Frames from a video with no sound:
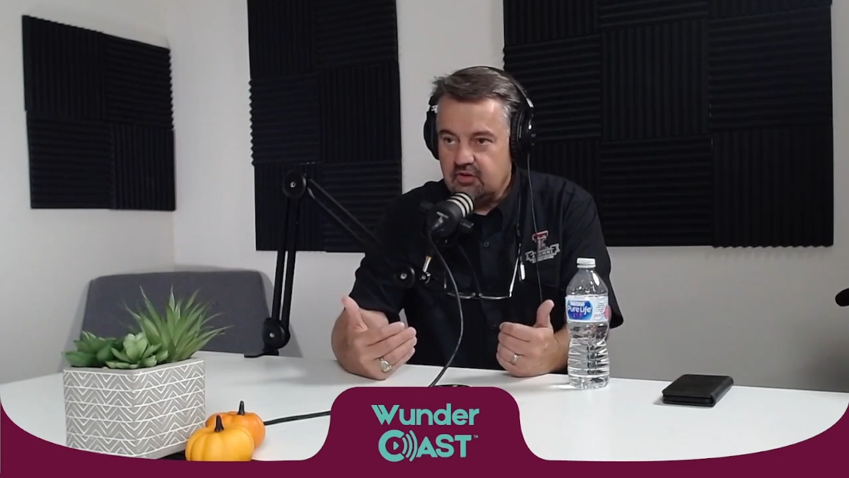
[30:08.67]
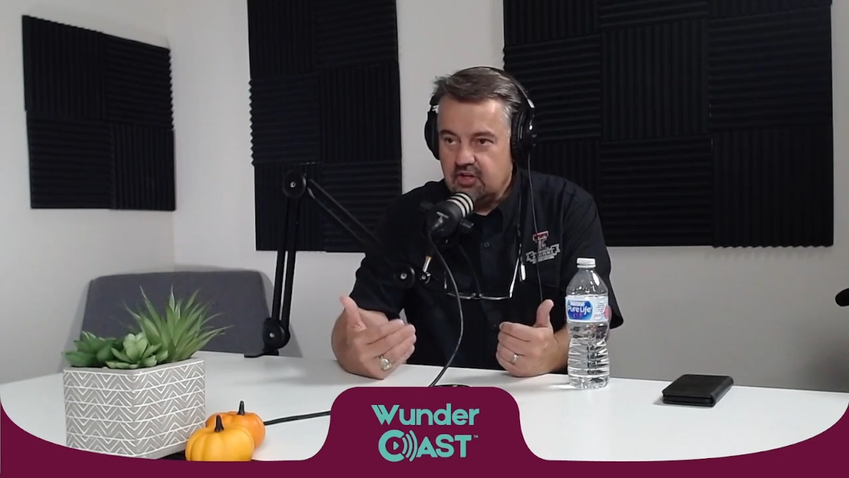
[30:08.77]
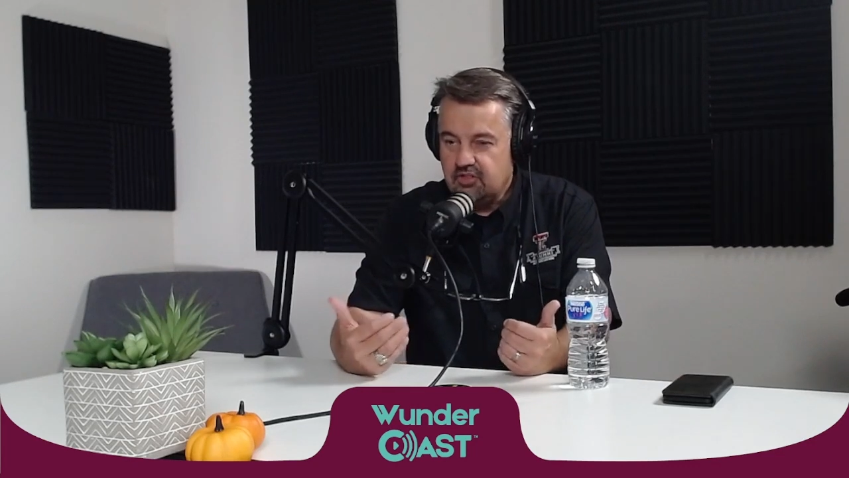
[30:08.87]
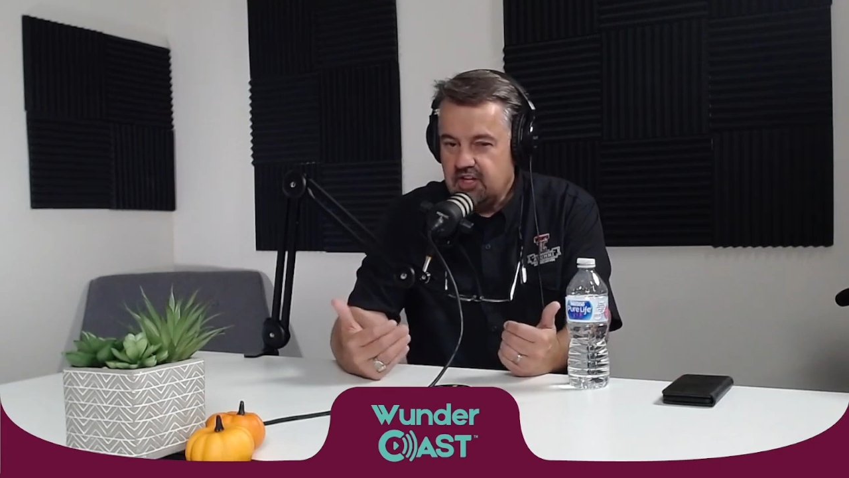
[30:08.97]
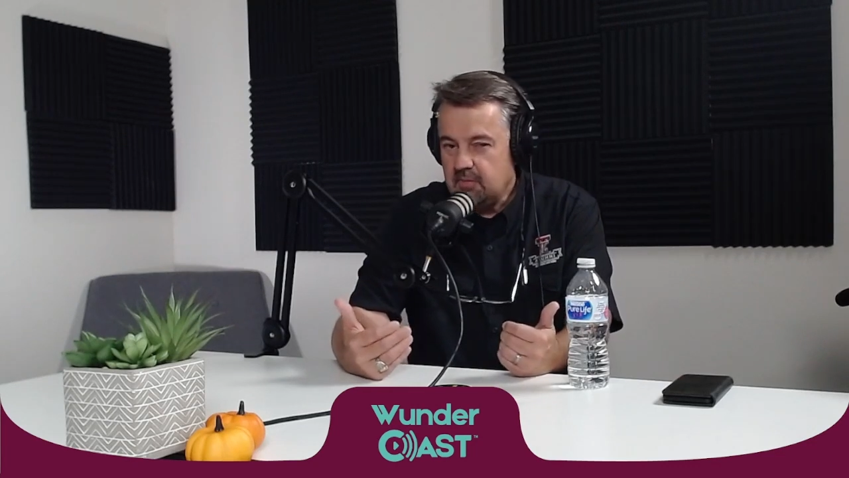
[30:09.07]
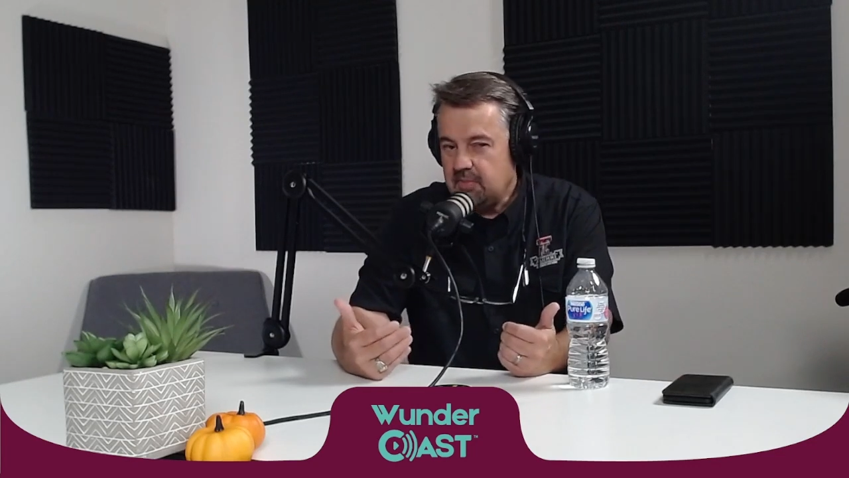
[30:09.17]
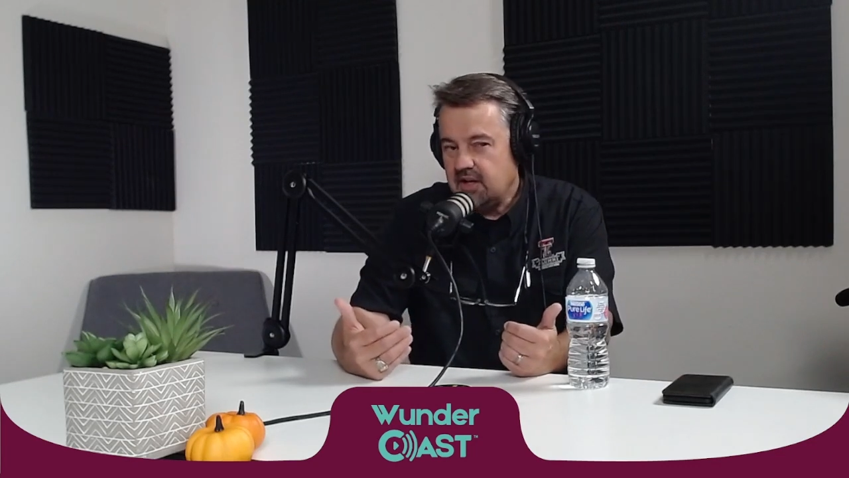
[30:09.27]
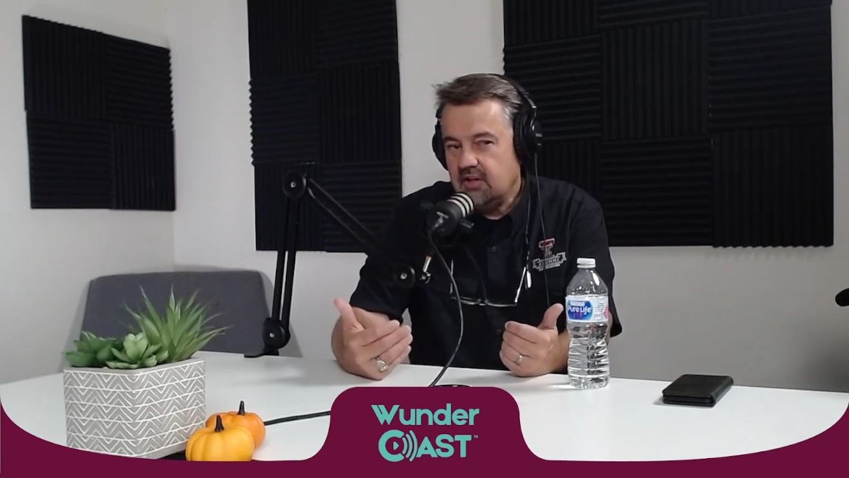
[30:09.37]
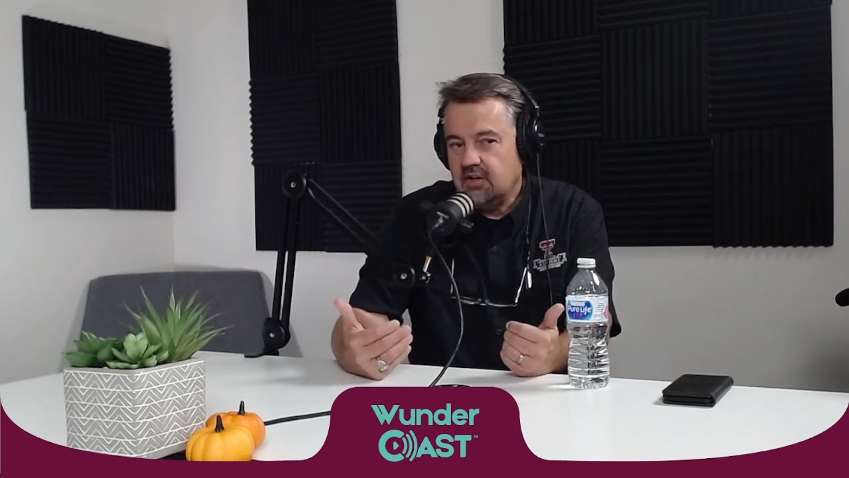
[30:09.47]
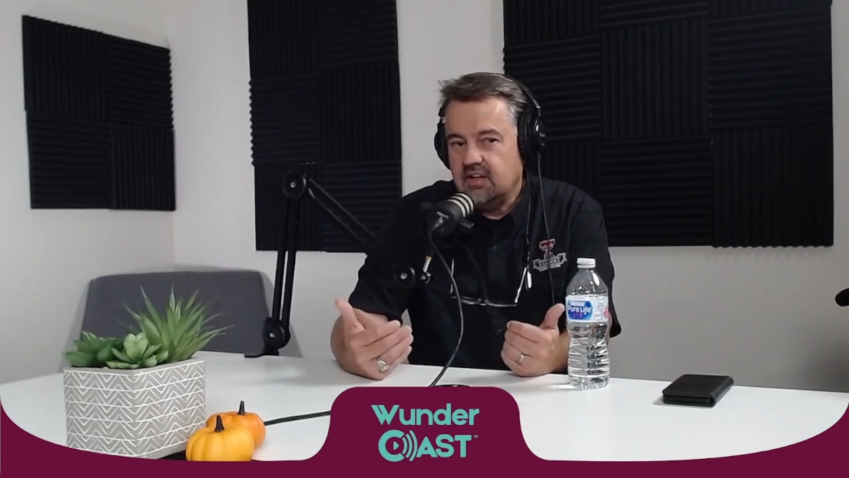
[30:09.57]
Or you think about
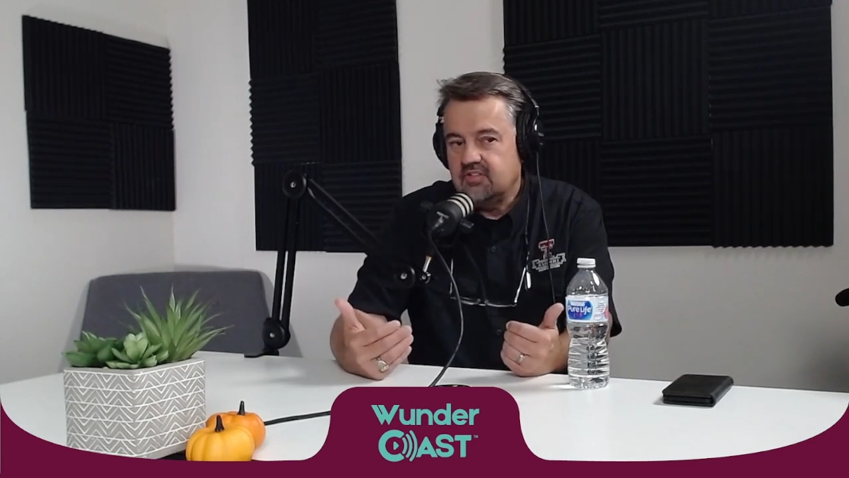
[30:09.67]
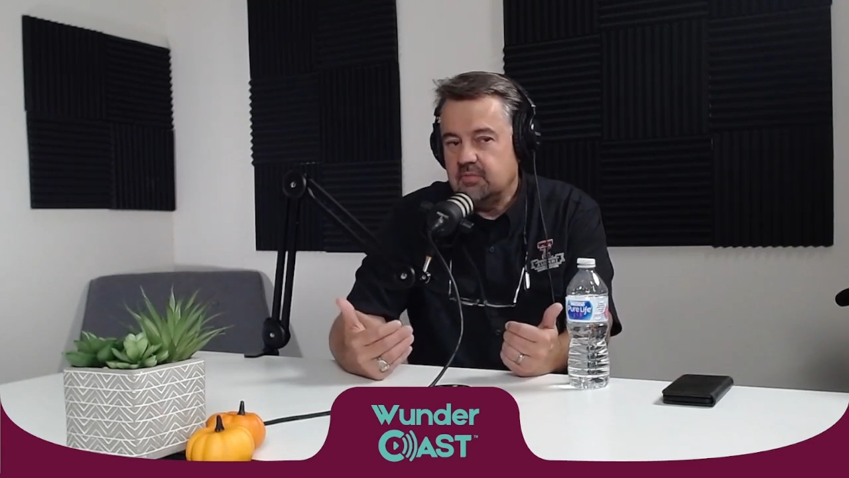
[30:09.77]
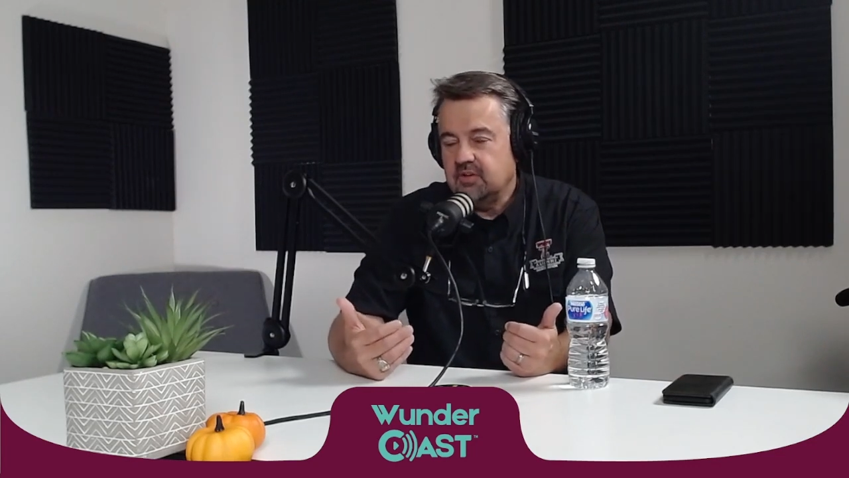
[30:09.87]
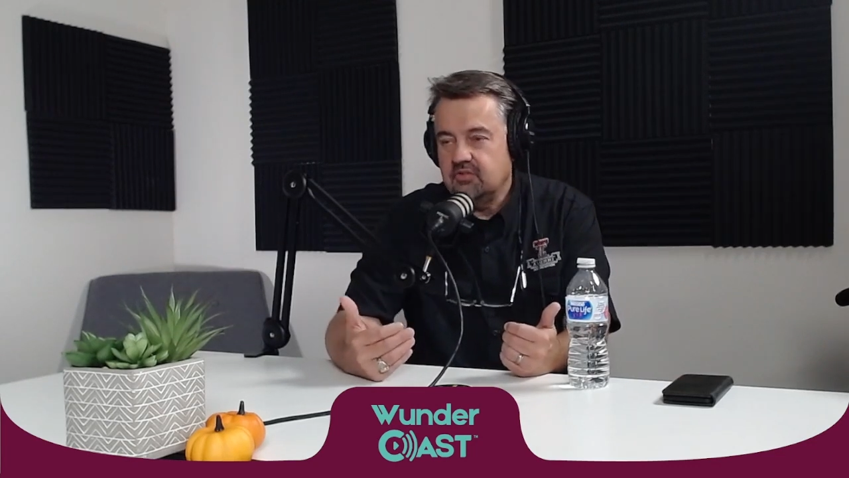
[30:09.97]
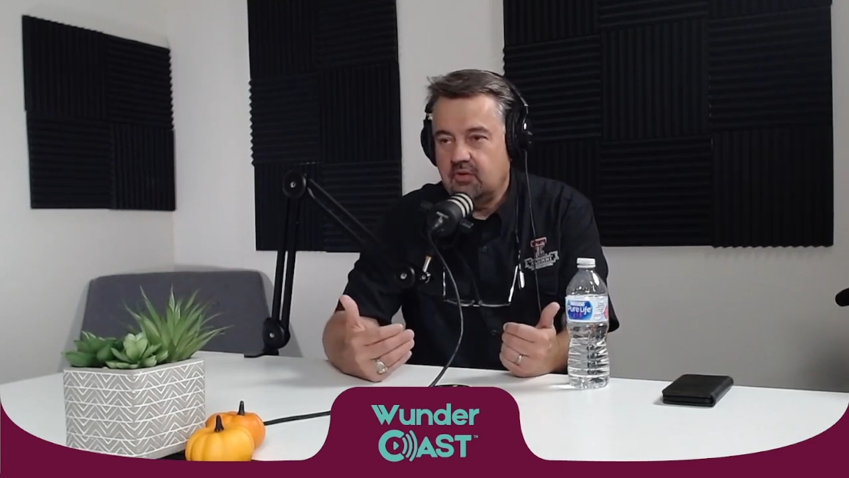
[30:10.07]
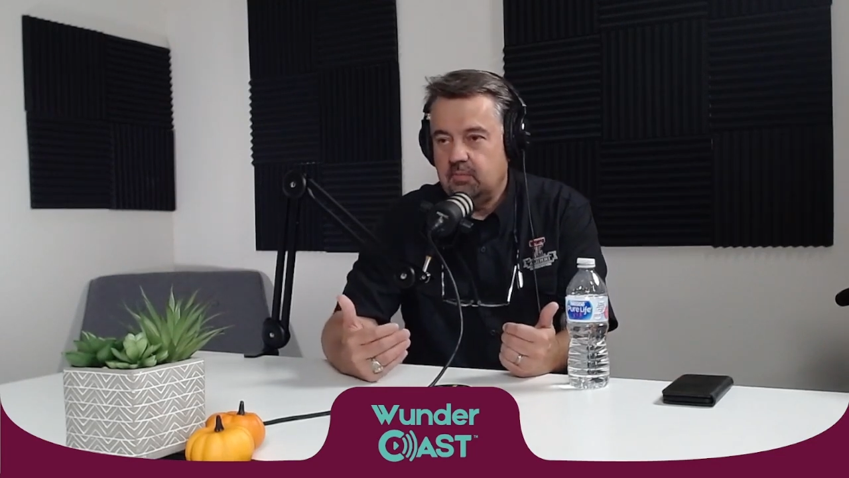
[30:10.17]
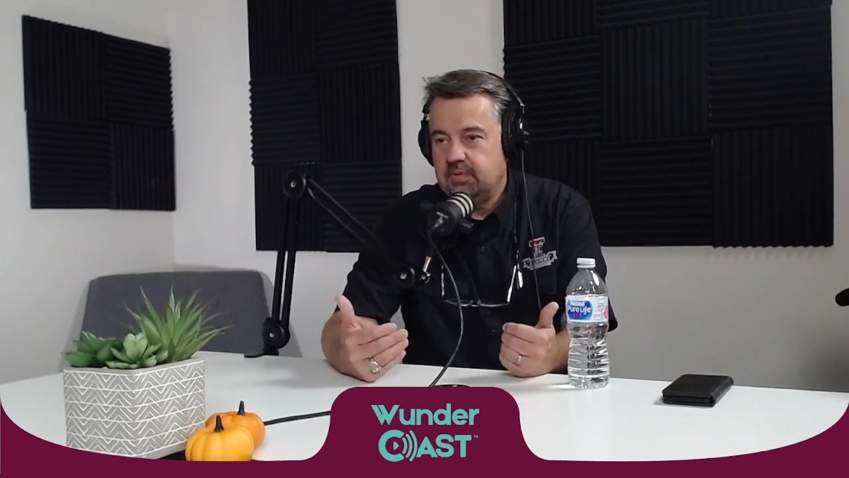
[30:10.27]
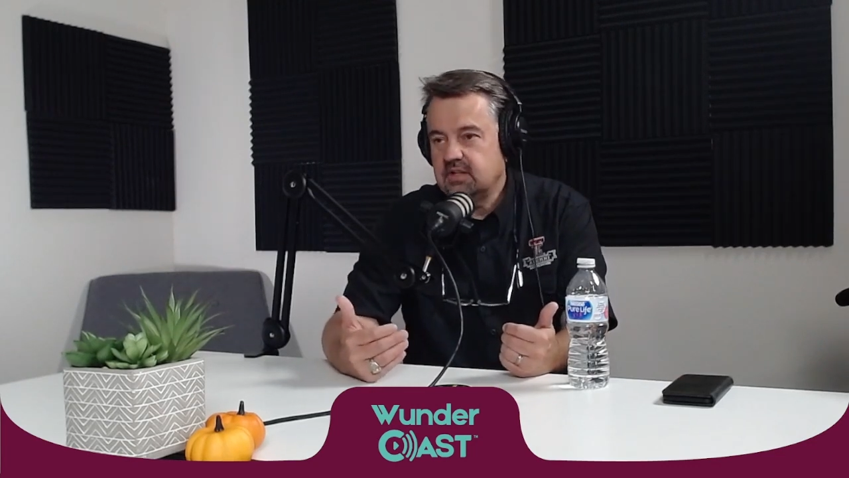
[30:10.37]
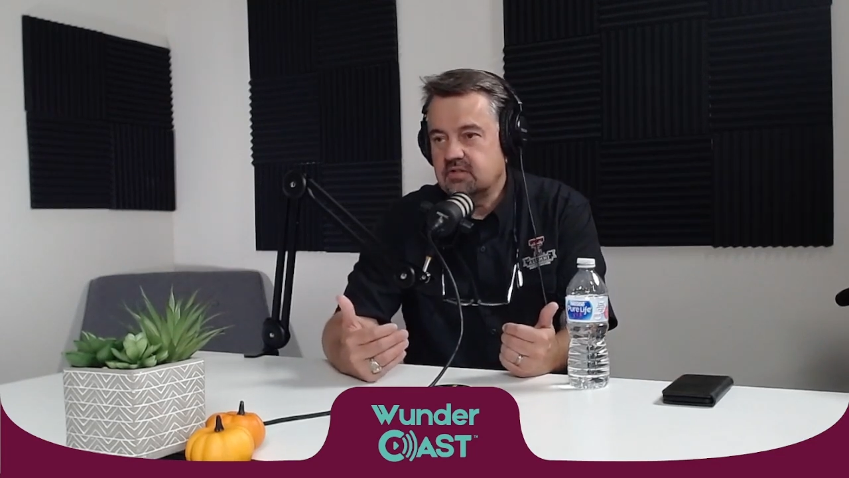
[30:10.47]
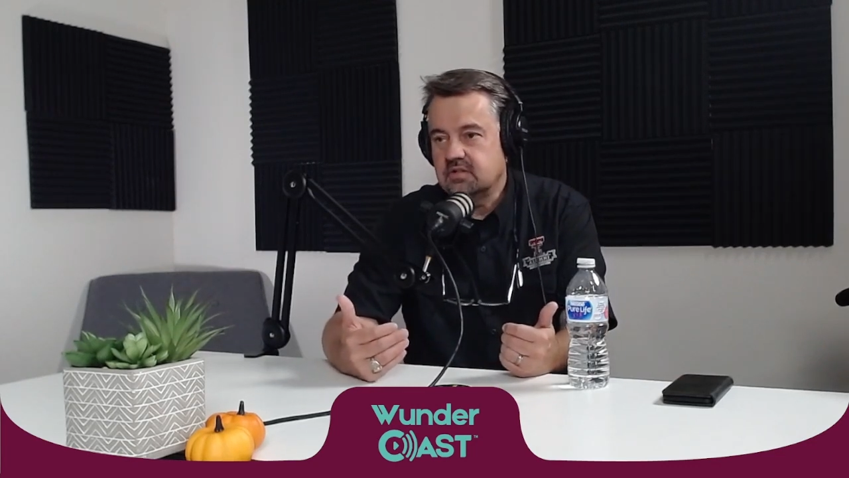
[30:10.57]
and you look at some of those old
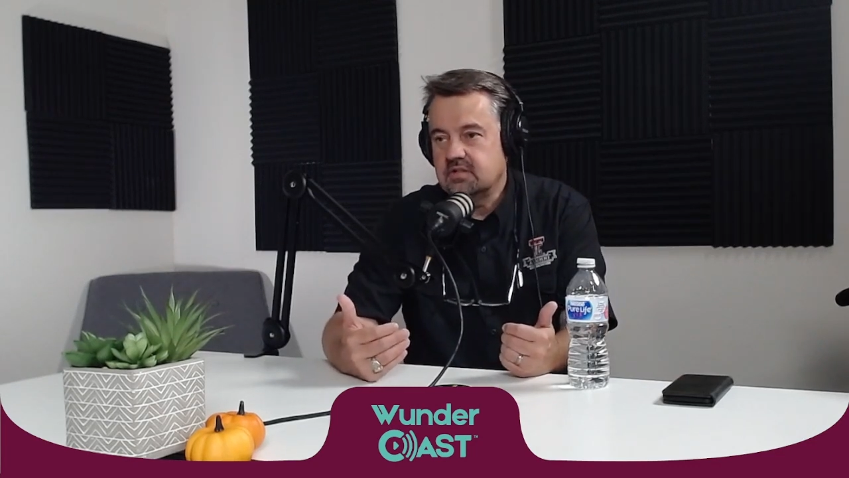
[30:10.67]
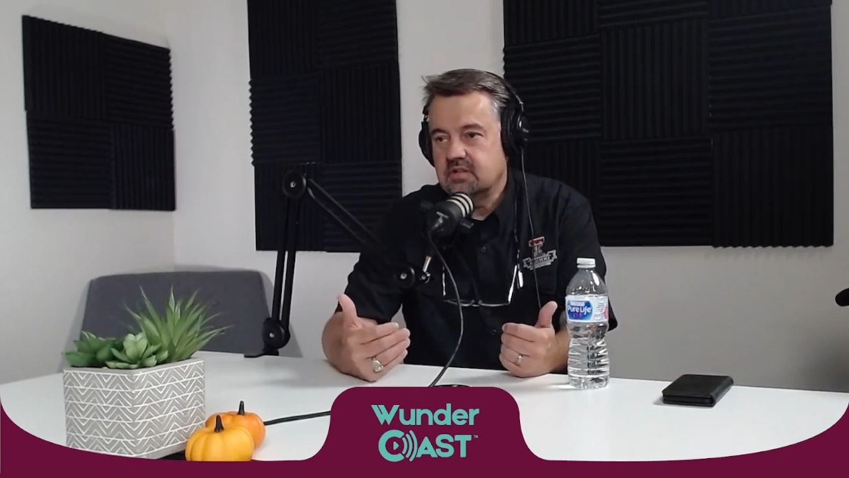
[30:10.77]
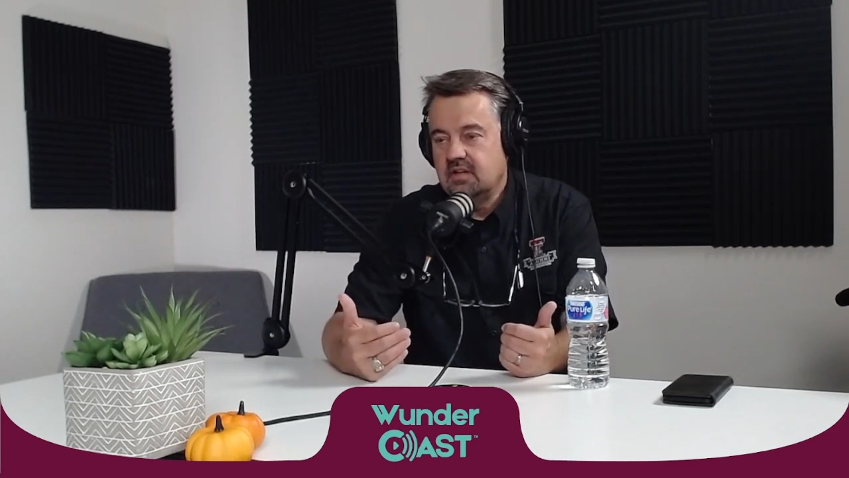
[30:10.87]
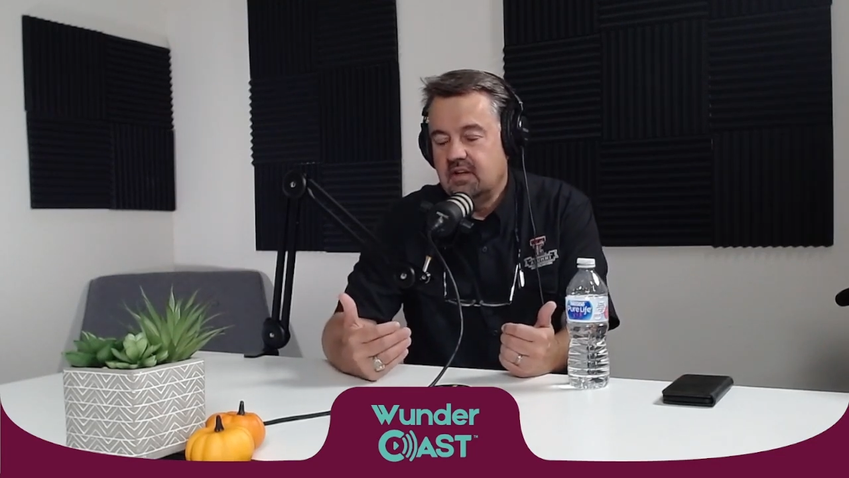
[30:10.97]
pictures